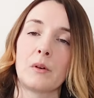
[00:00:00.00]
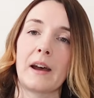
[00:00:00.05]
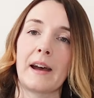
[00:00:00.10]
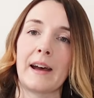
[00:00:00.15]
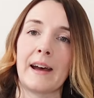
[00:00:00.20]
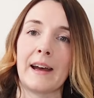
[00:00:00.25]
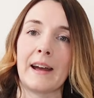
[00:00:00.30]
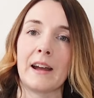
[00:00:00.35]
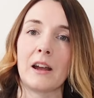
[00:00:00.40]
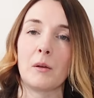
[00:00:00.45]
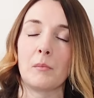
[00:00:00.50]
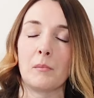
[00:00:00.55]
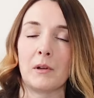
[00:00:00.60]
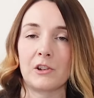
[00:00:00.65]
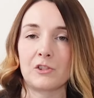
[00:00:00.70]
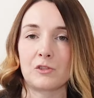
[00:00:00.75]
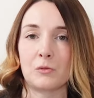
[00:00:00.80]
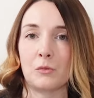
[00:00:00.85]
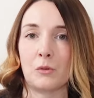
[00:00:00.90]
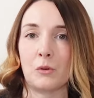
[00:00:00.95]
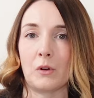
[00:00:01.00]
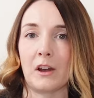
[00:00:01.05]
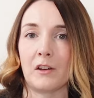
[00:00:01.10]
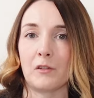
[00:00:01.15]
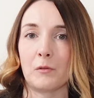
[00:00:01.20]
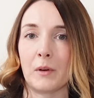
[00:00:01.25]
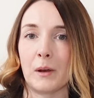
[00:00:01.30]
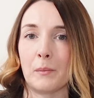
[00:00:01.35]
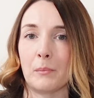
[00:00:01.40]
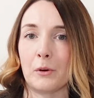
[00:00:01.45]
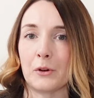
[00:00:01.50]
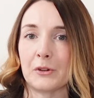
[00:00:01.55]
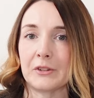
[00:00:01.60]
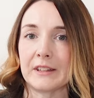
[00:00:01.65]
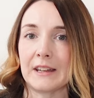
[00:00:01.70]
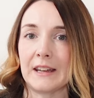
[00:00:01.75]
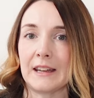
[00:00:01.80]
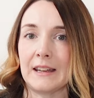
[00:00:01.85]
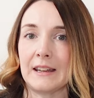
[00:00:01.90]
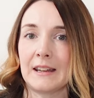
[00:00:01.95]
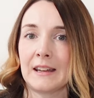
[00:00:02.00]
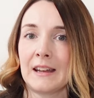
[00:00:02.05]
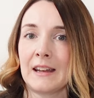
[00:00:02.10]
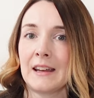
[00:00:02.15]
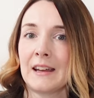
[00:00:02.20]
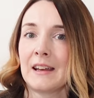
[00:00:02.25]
hang much more over my body.